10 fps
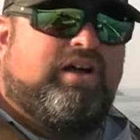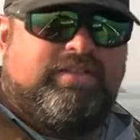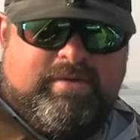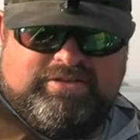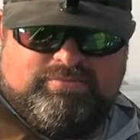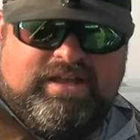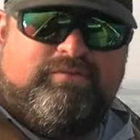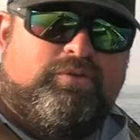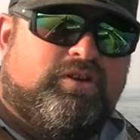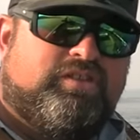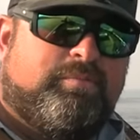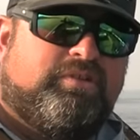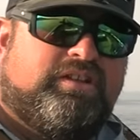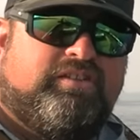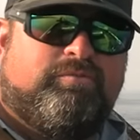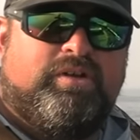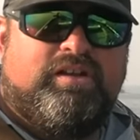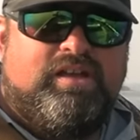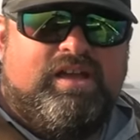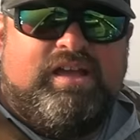I got. They make some 10-footers, I believe,
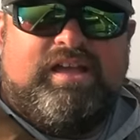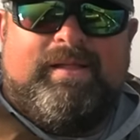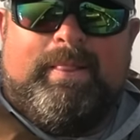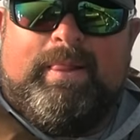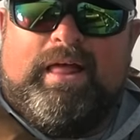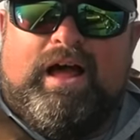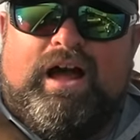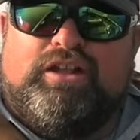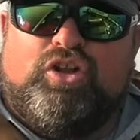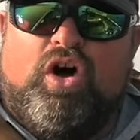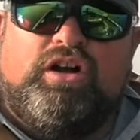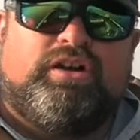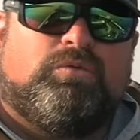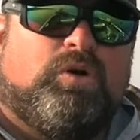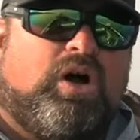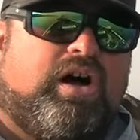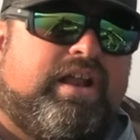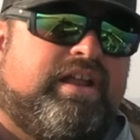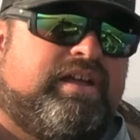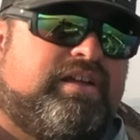but a longer
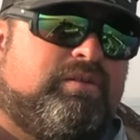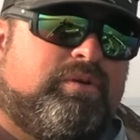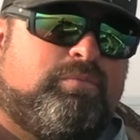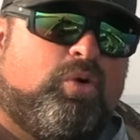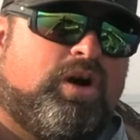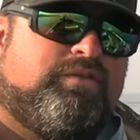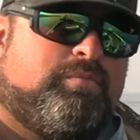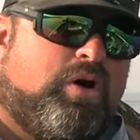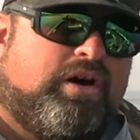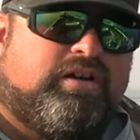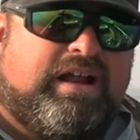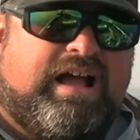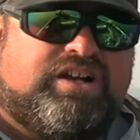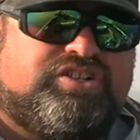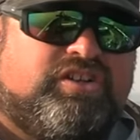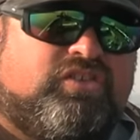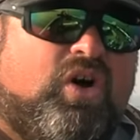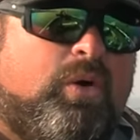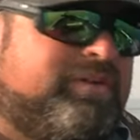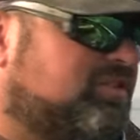rod with more of a moderate action
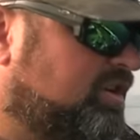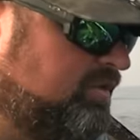is always